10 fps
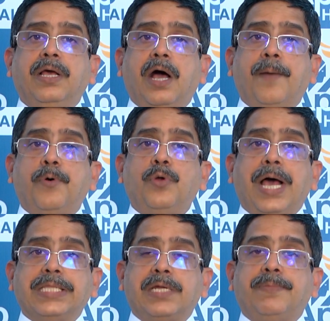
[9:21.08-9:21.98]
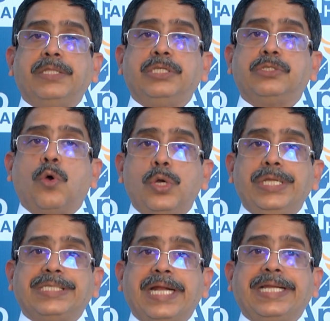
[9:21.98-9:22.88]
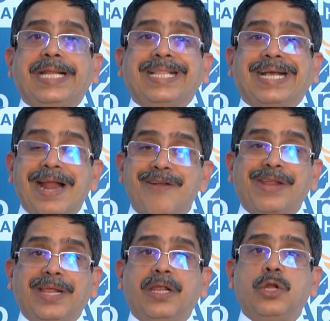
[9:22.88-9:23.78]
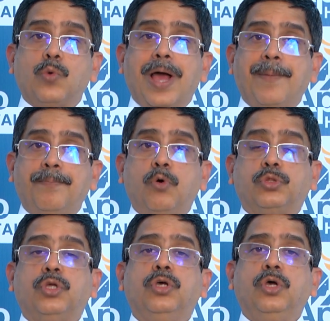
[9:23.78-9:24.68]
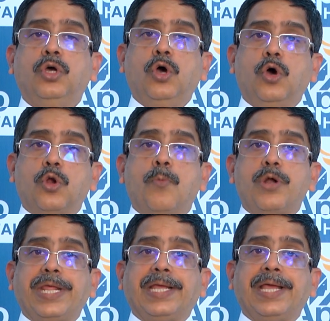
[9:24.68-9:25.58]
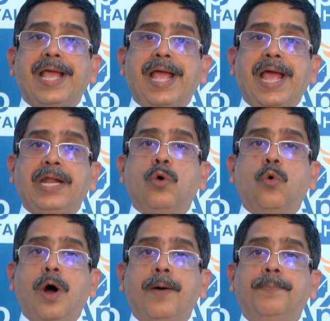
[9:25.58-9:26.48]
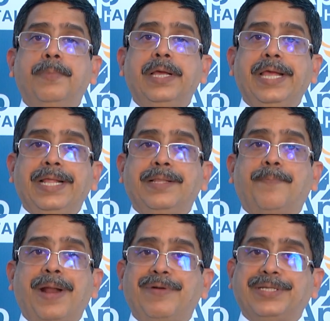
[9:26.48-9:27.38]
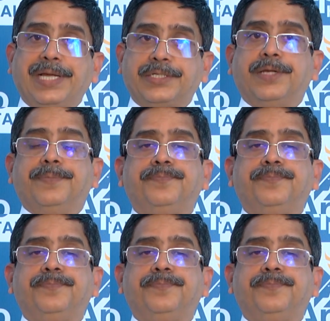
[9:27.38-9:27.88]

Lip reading: Apollo Hyderabad is the only center in the country to have both robotic and OARM in the private sector.